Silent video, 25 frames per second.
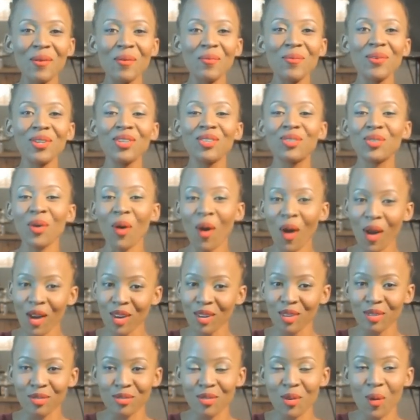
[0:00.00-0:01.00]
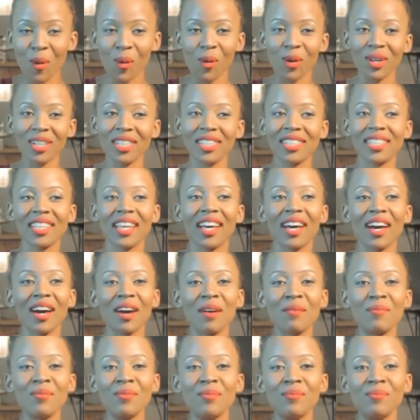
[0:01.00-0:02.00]
We talk, of course.
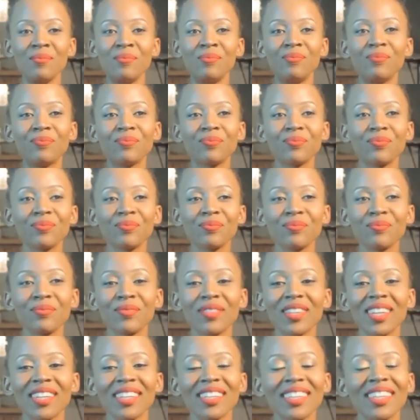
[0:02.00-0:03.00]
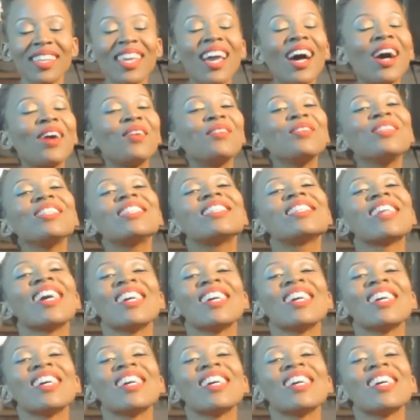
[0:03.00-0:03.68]
Yeah, we're